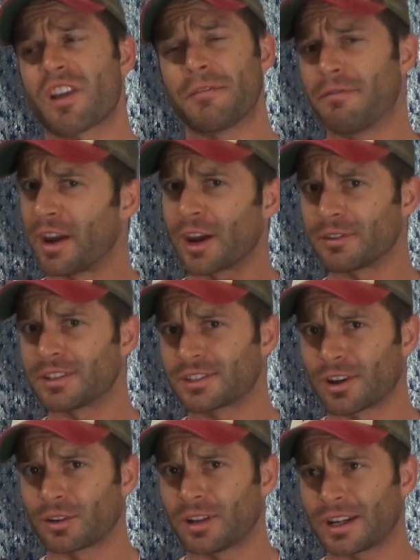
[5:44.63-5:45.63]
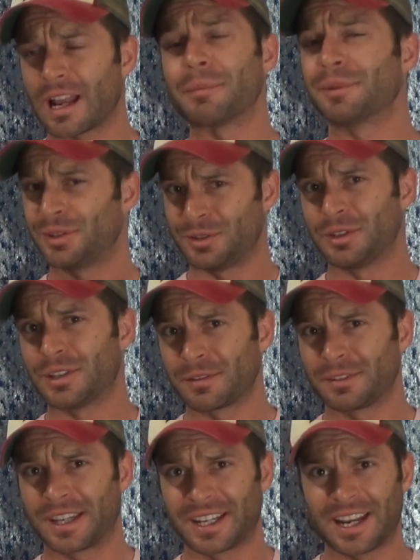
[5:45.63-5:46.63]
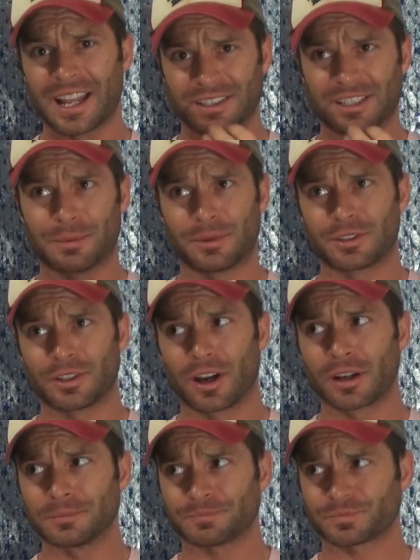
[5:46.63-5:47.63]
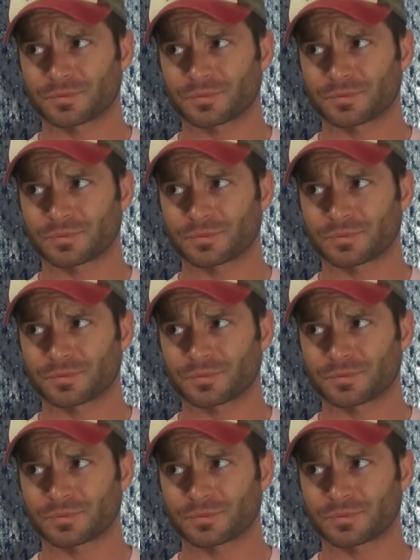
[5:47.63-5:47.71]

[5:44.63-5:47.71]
Very subtle on it. I mean, you definitely get it on the tip of your tongue.